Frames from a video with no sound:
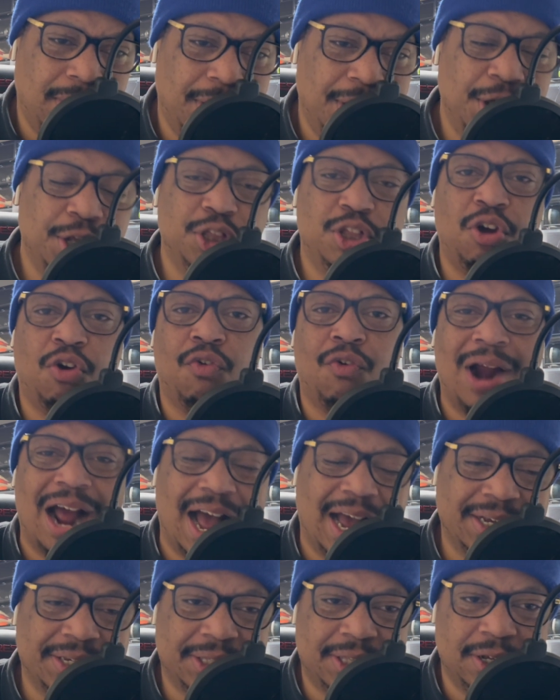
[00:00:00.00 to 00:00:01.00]
the
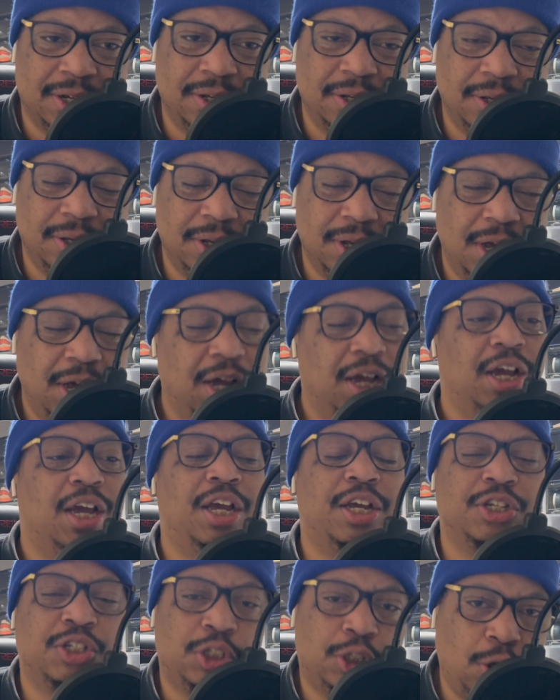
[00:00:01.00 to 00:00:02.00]
roster
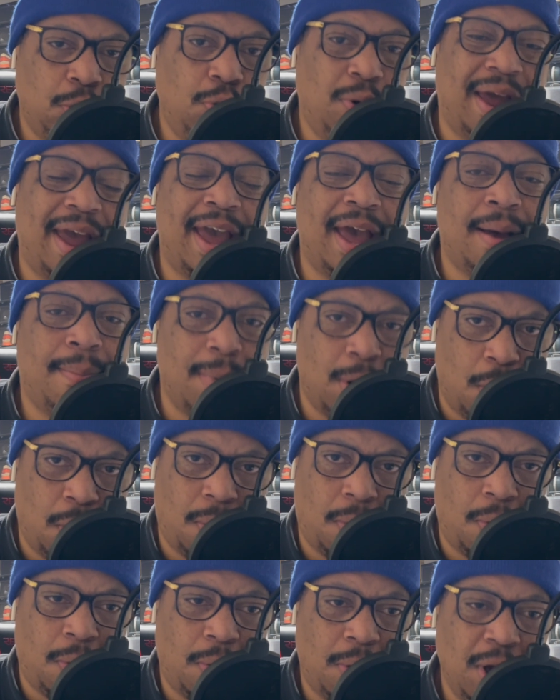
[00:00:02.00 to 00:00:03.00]
is too damn old.